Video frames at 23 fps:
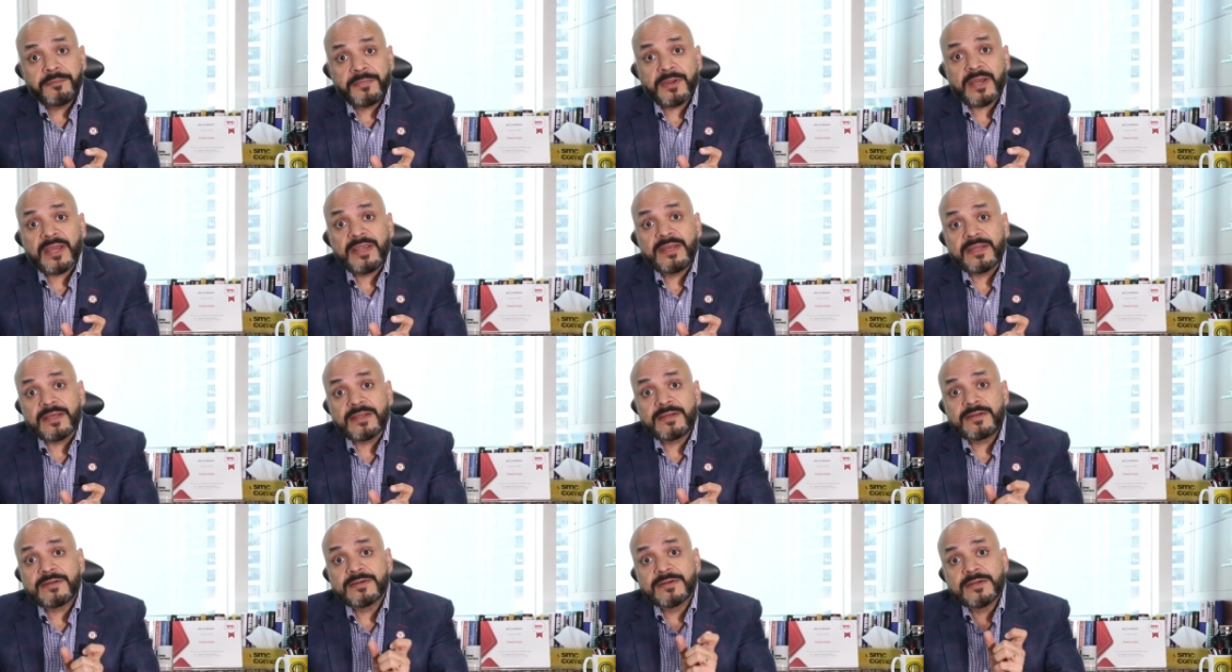Mind
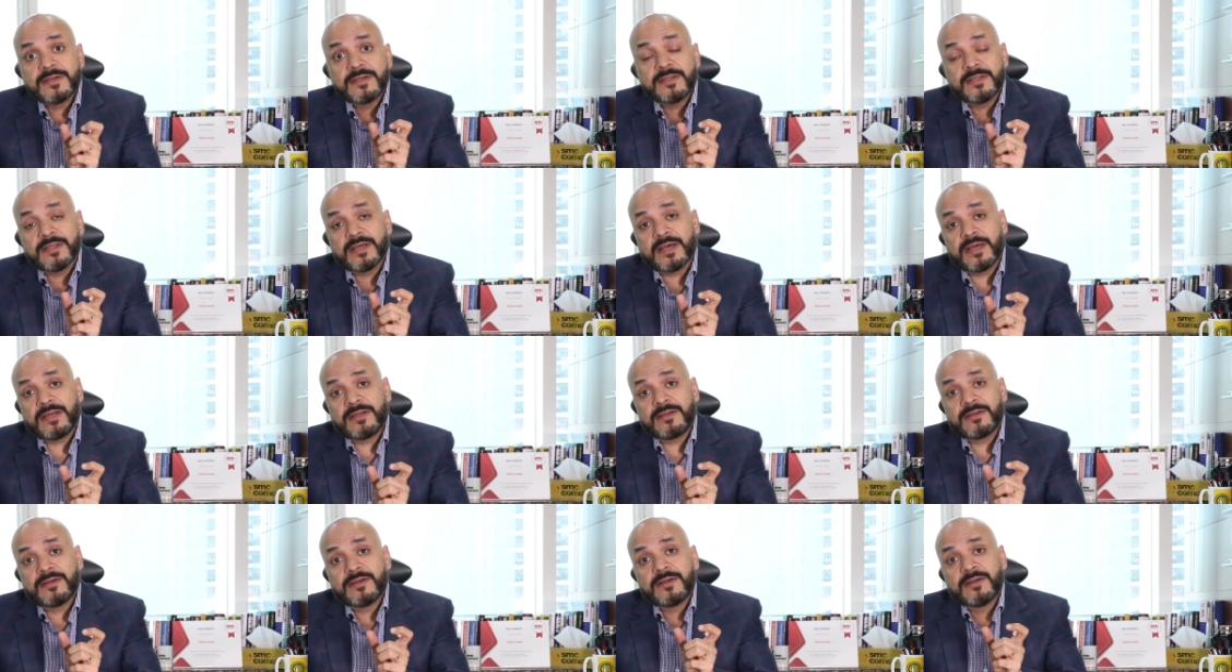it
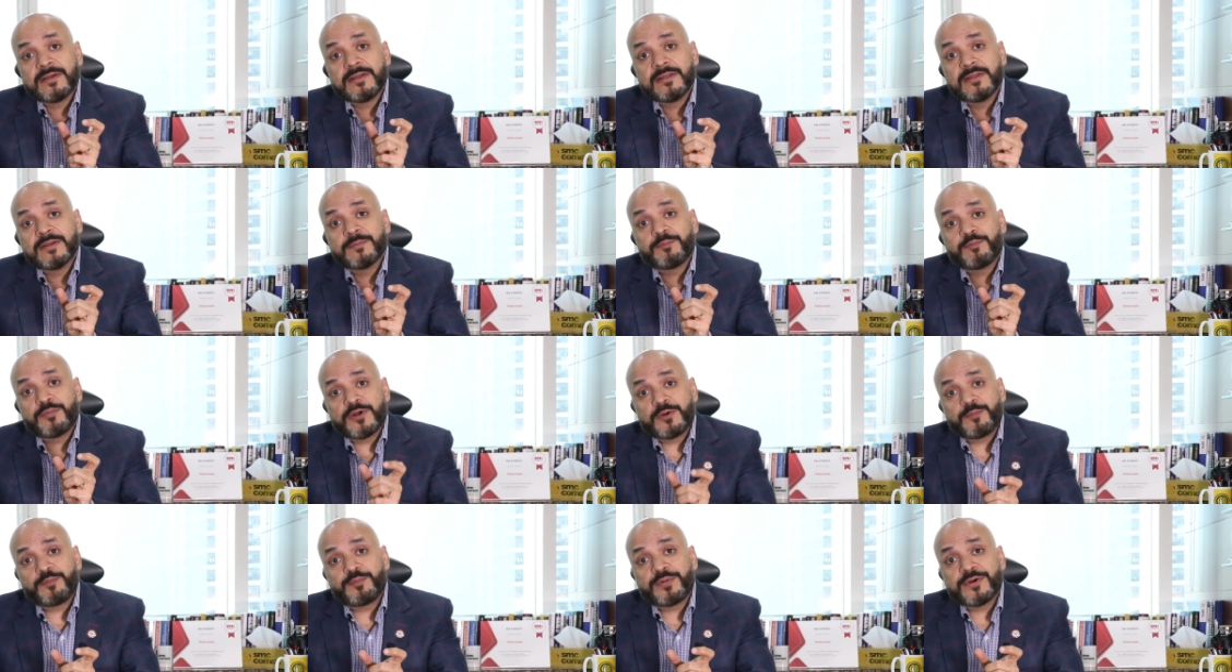that the
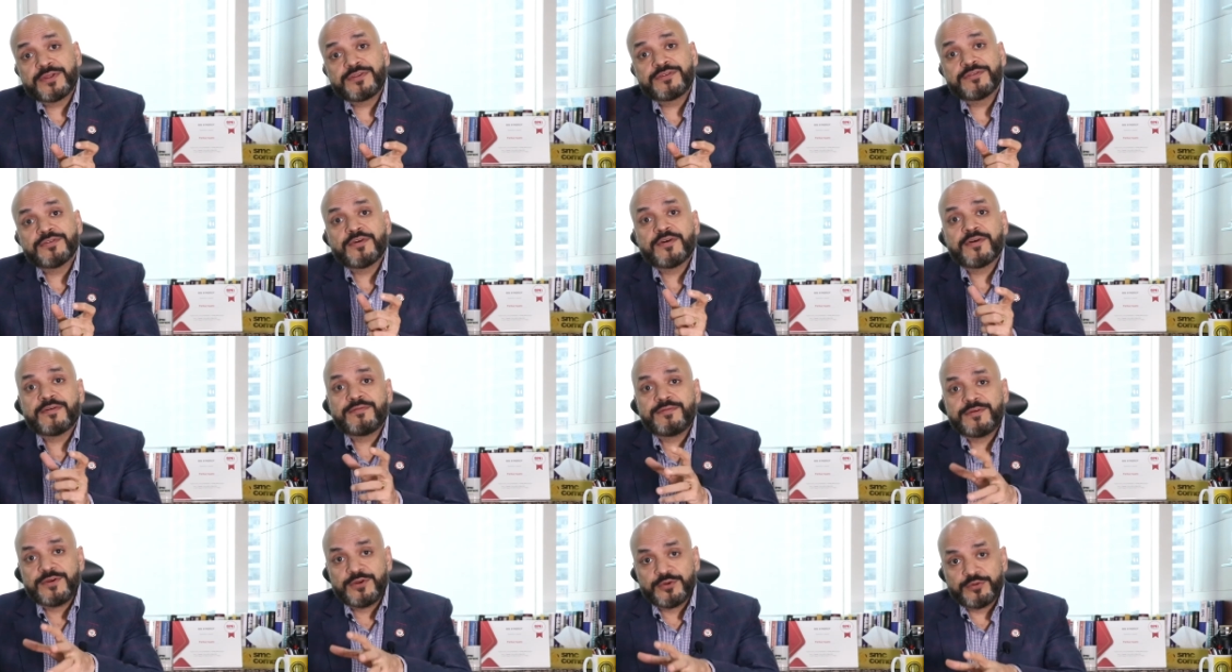purpose
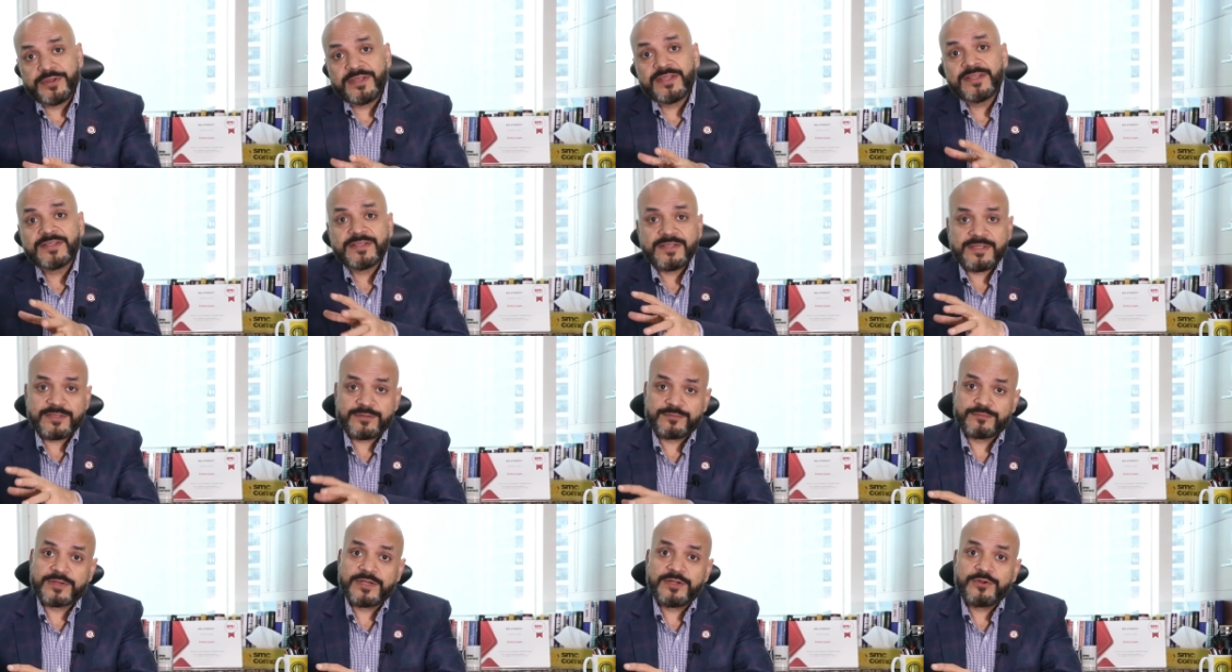of doing
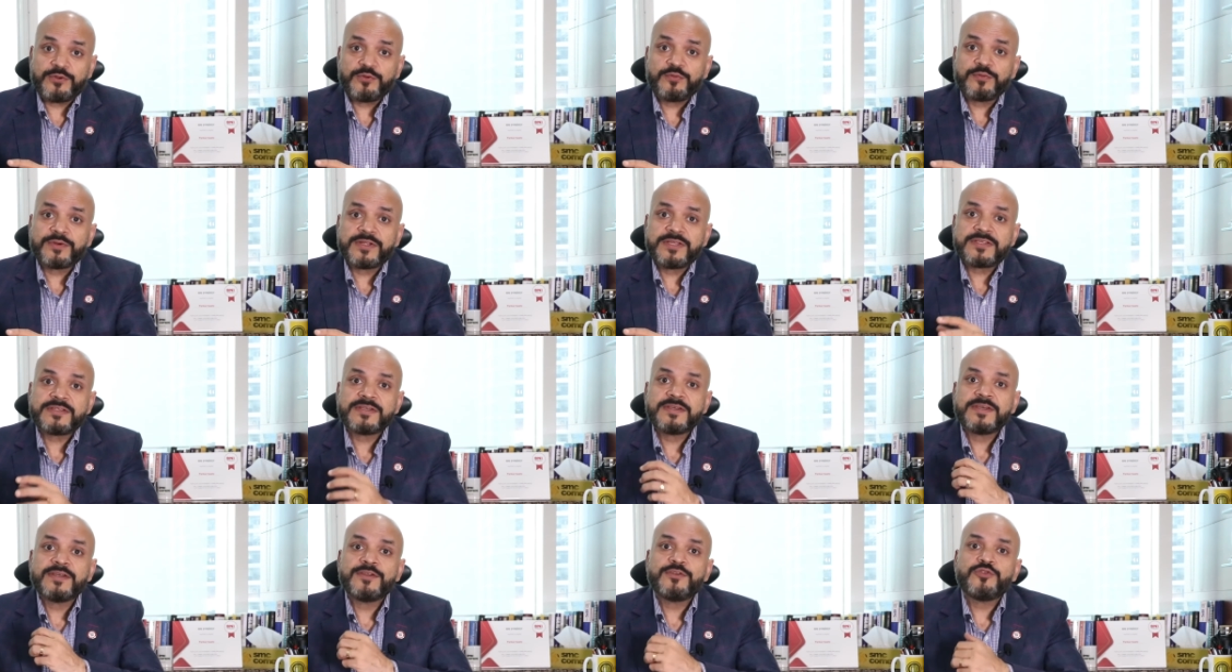these one-to-ones
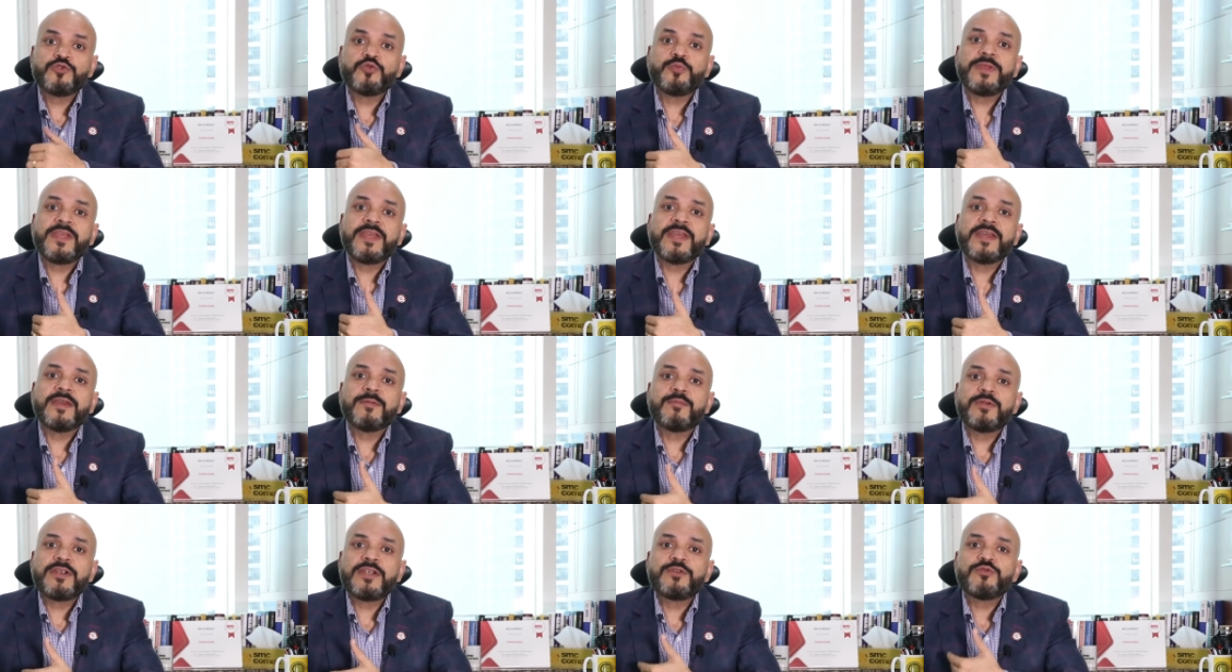to be
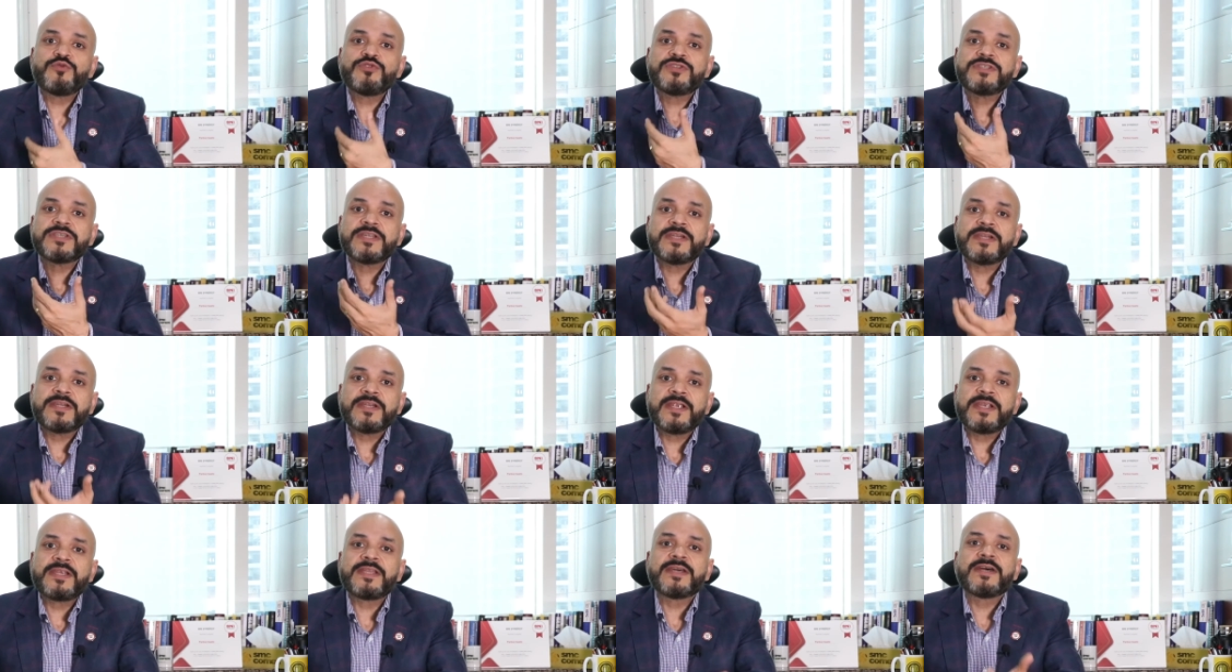able to
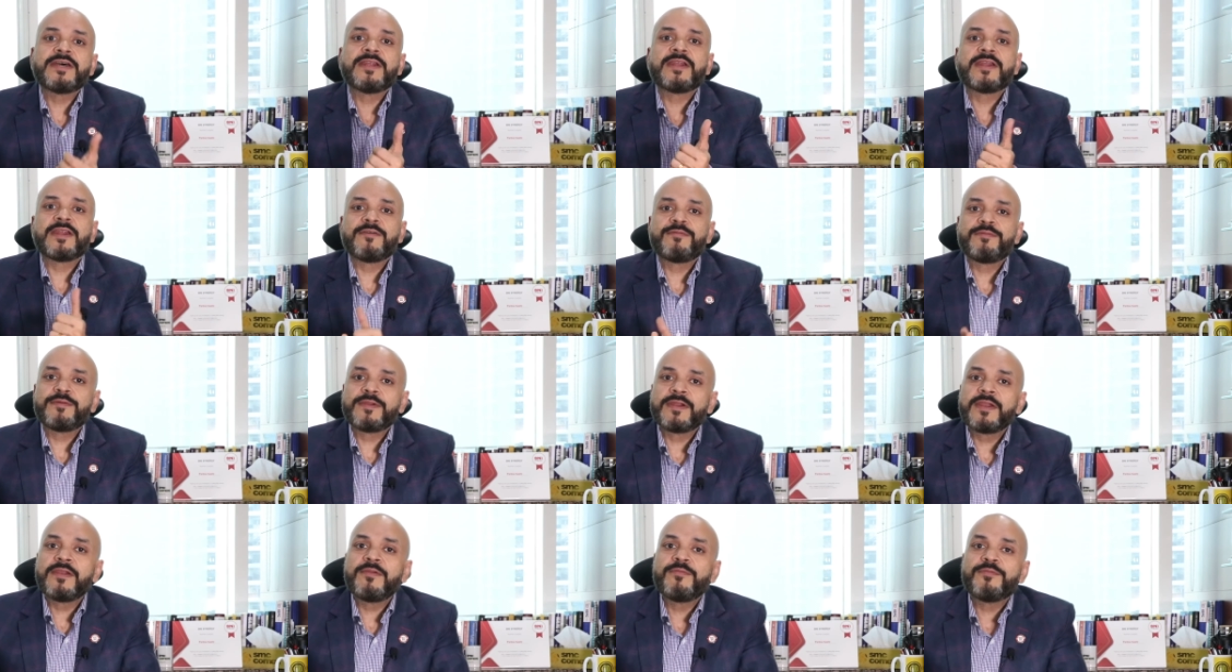generate a
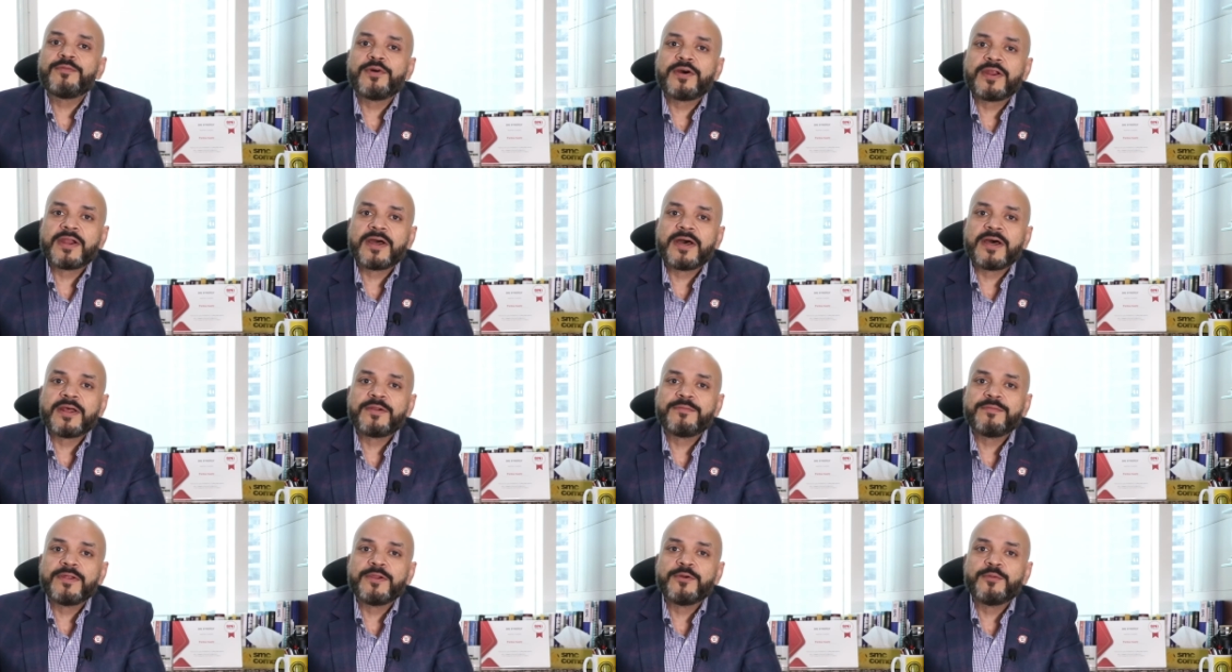referral for
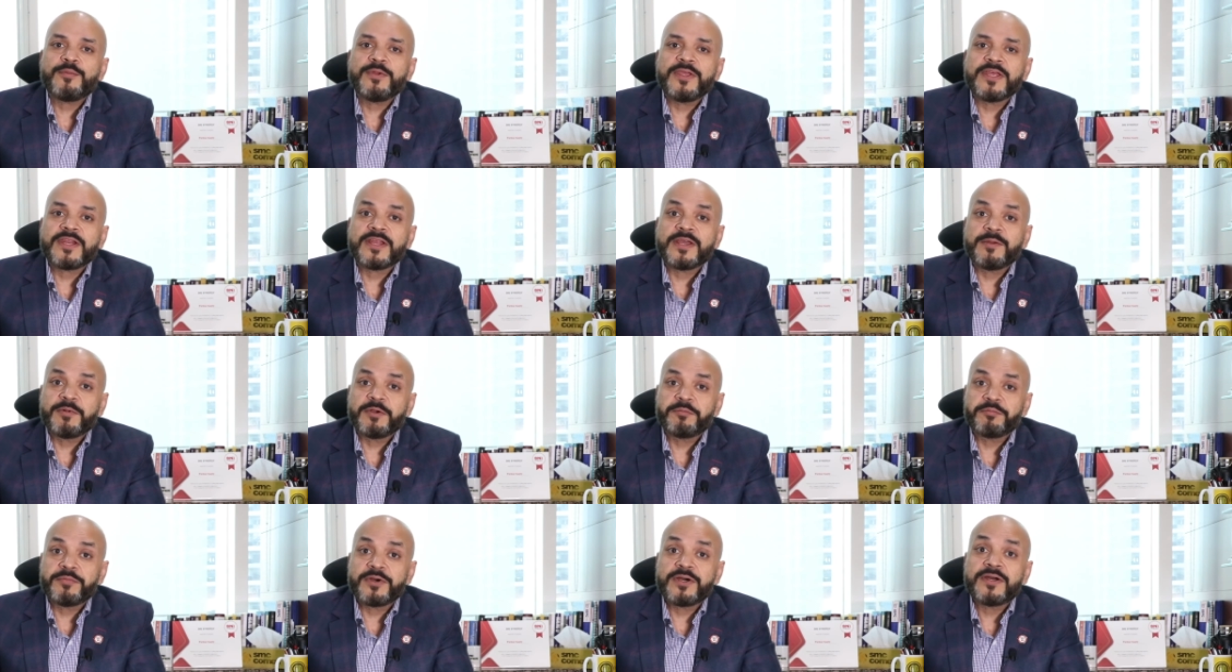our fellow BNI
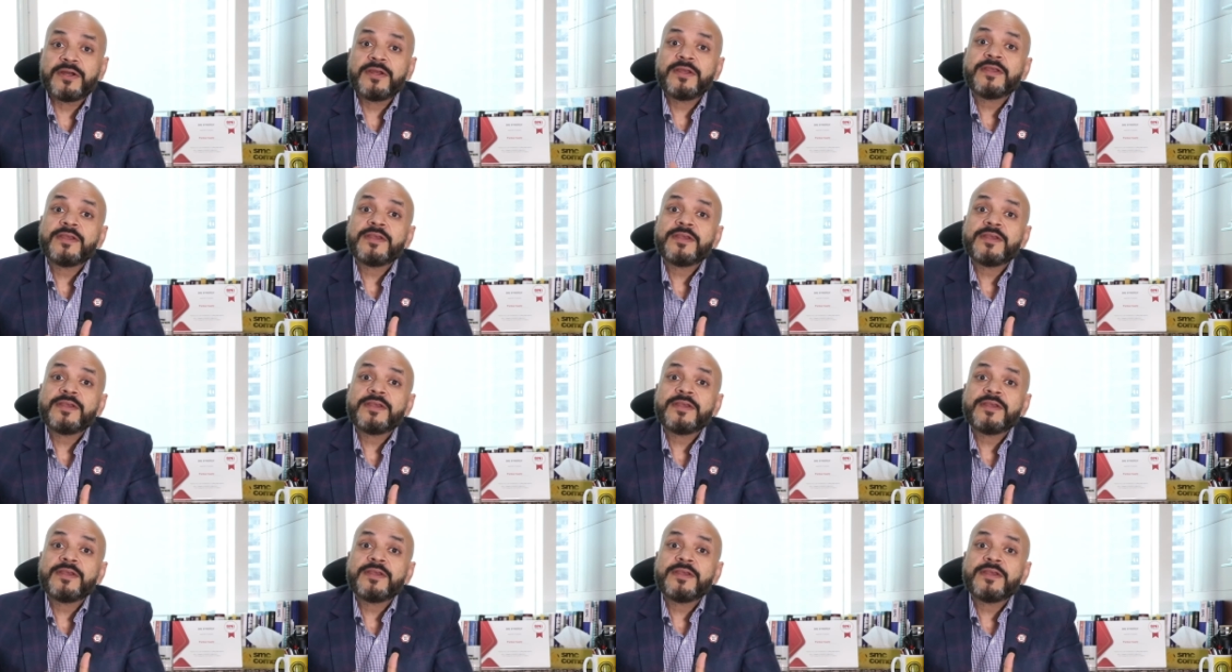member.